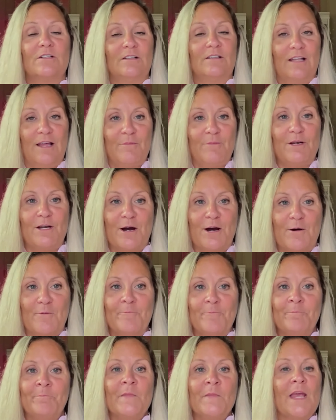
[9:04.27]
let me know.
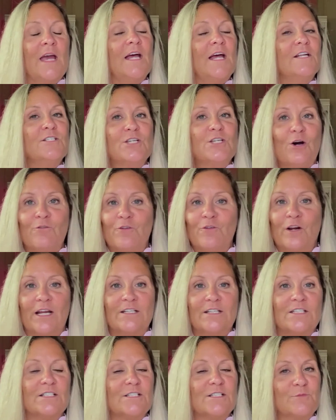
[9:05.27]
And don't forget
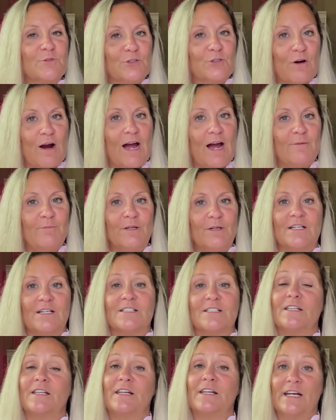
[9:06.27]
to subscribe because
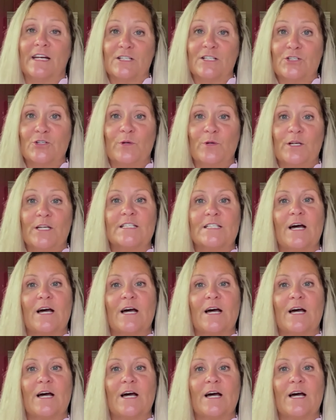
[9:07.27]
in the next 2 weeks,